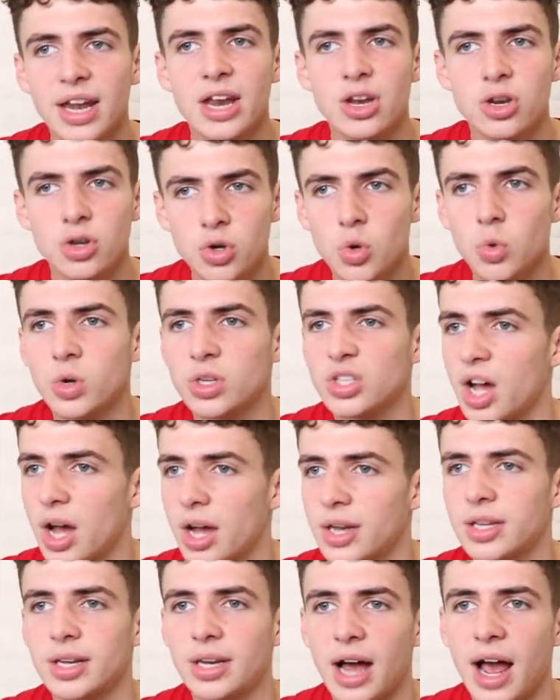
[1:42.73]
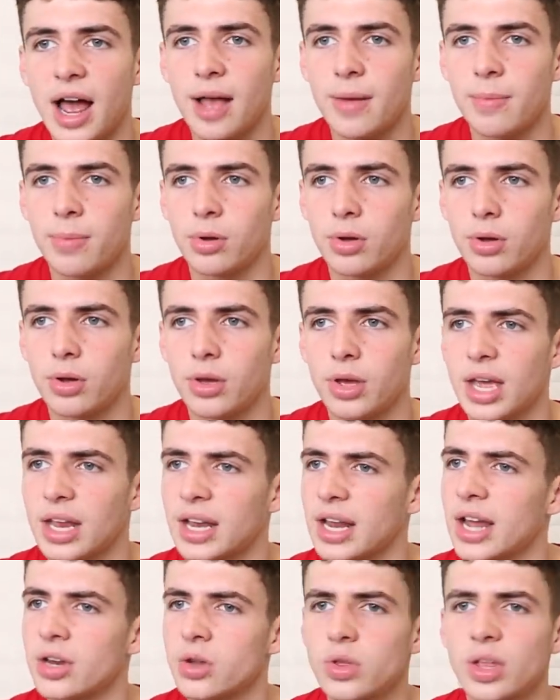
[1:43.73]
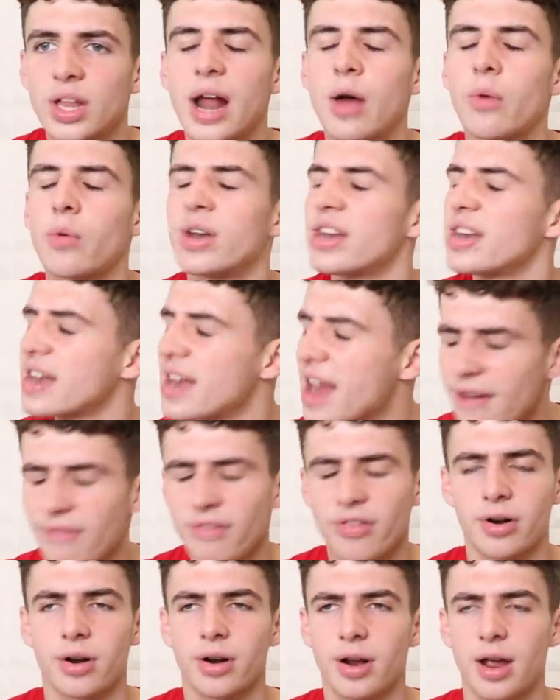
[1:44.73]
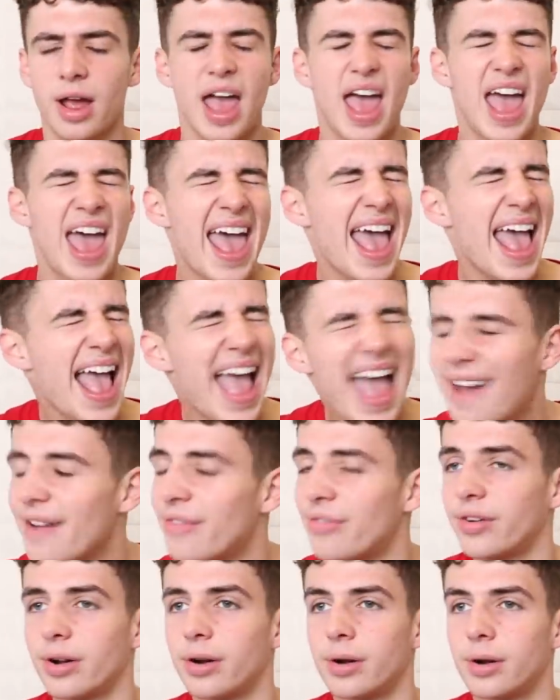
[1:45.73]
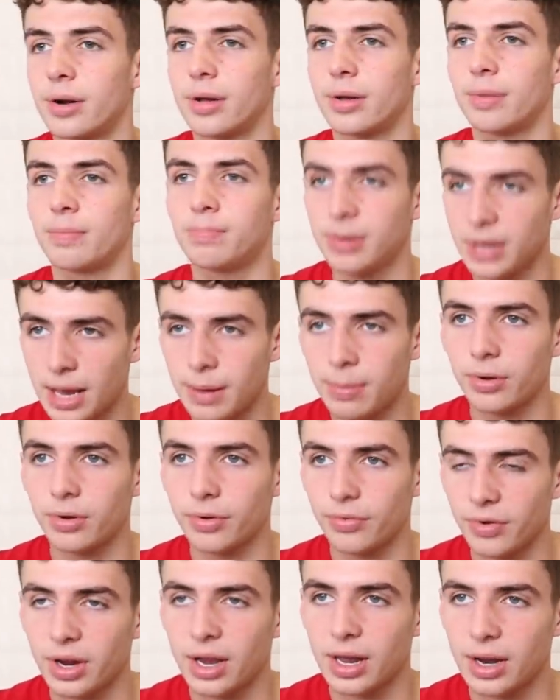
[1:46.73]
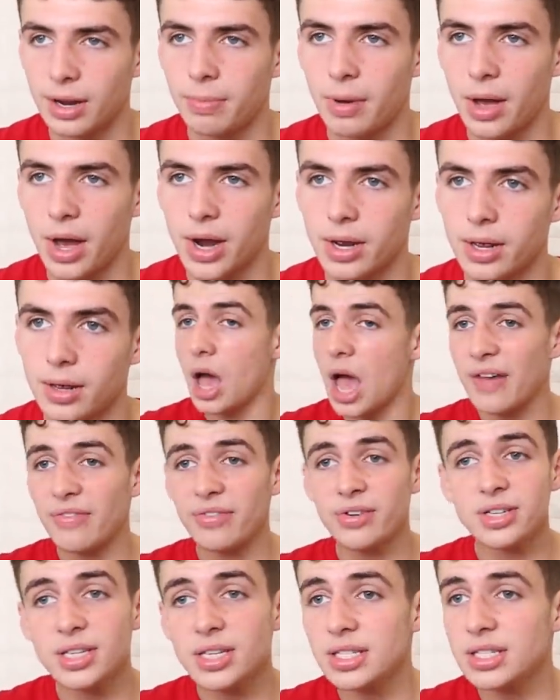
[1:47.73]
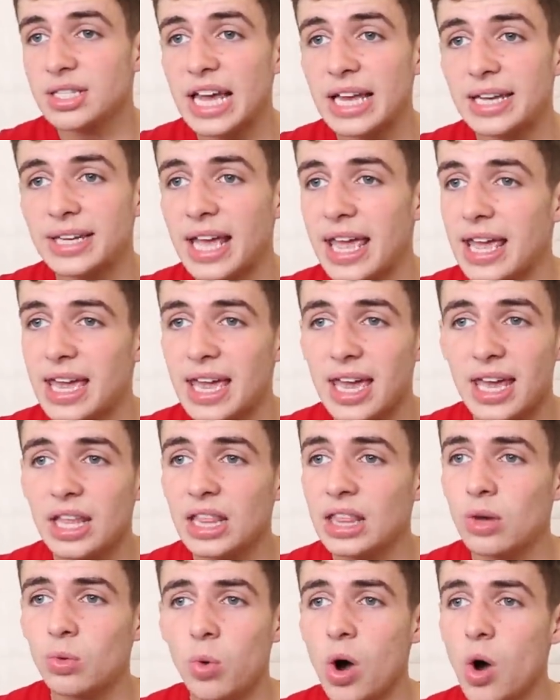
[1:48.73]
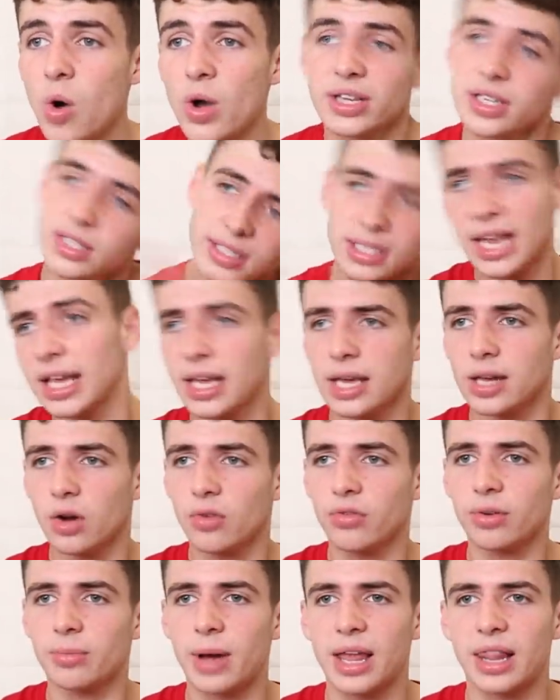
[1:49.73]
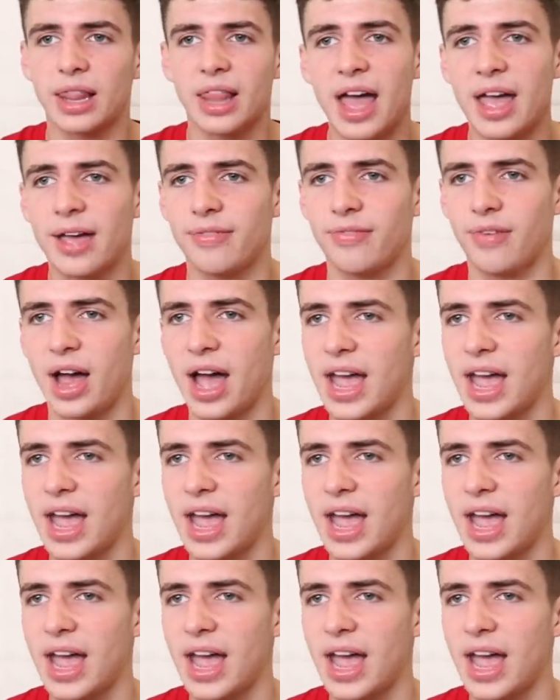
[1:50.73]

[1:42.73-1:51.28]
I knew was undeniable, and I knew that I would never, ever be able to forget about it. Ever since that day, hitting the woah has taken over my life.